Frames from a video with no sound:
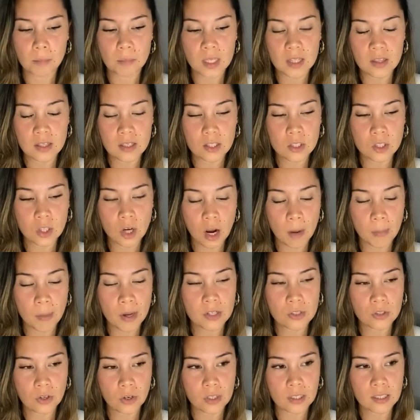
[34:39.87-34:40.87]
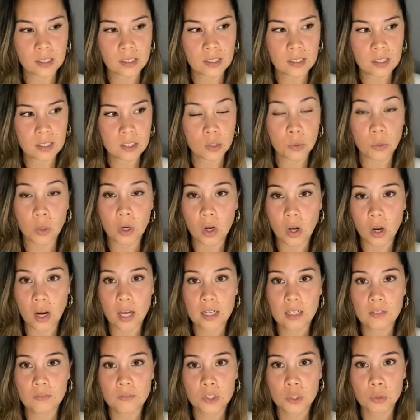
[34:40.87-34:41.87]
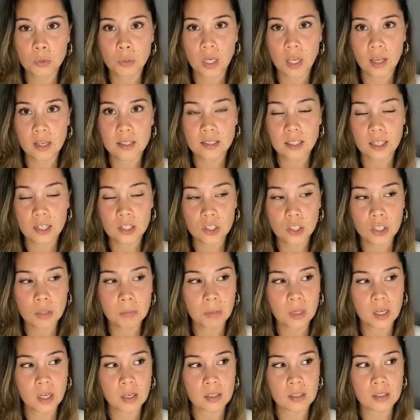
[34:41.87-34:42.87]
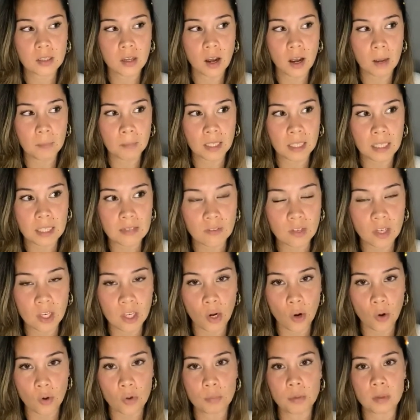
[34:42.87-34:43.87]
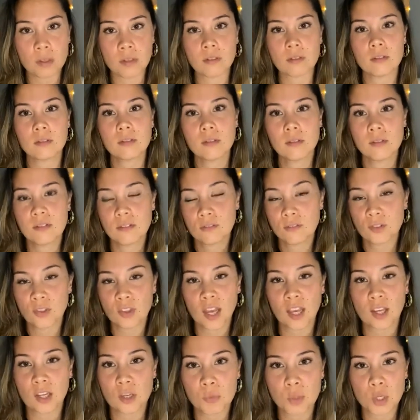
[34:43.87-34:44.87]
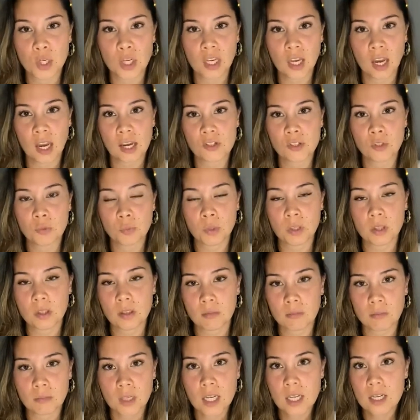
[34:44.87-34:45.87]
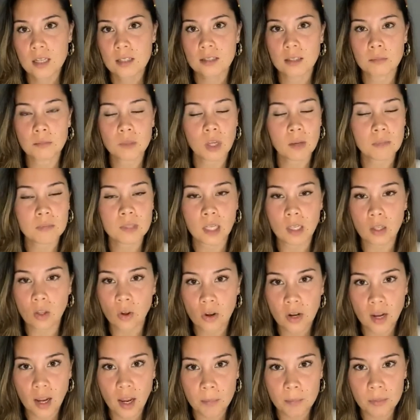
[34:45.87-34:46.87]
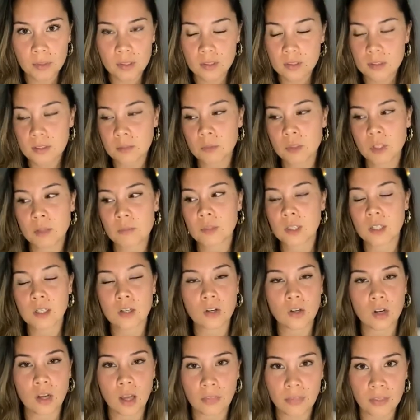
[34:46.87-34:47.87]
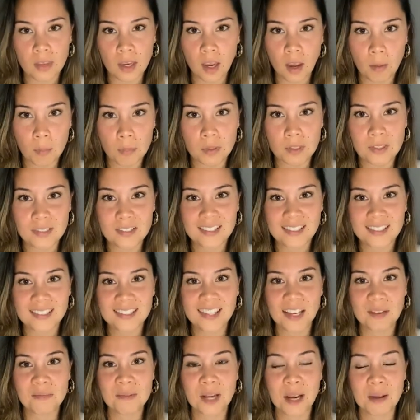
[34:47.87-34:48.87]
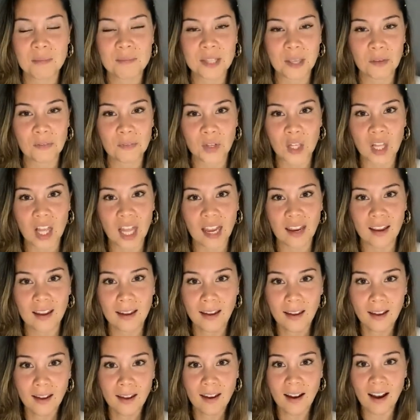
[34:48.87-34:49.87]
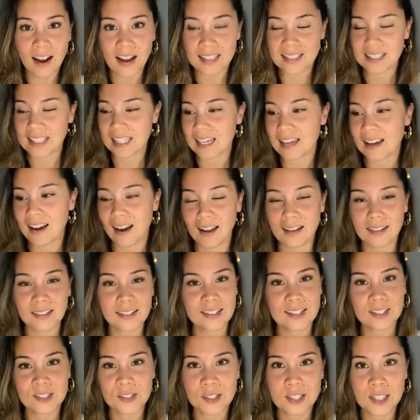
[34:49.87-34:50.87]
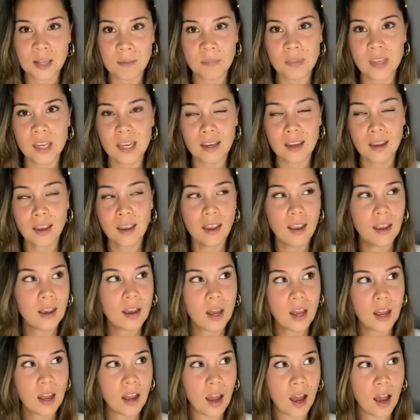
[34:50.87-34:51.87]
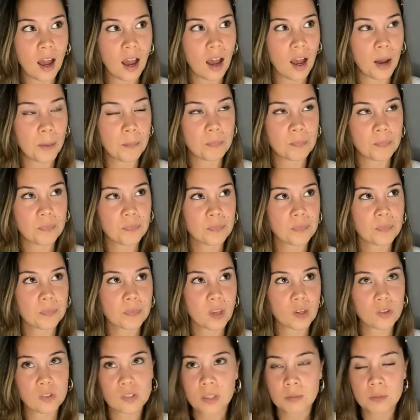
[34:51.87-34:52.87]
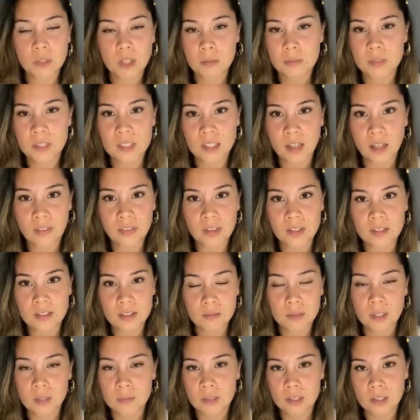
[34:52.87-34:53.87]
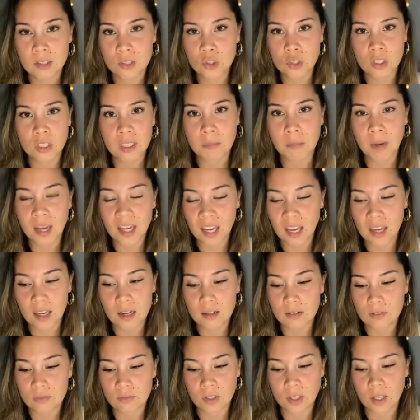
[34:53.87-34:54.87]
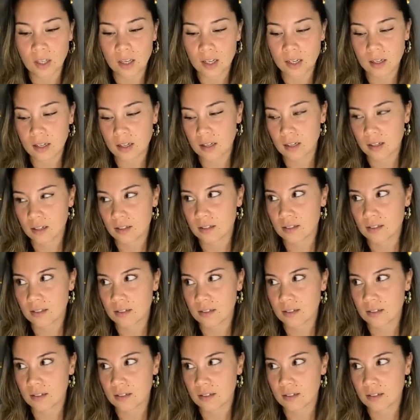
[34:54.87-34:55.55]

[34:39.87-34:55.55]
in this time, I don't listen to a guided visualization because I'm leaving it open for that communication with them. Sometimes a lot happens, sometimes nothing happens. Sometimes I feel like I see colors or something. Sometimes it's nothing. Sometimes it's literally in my head for like,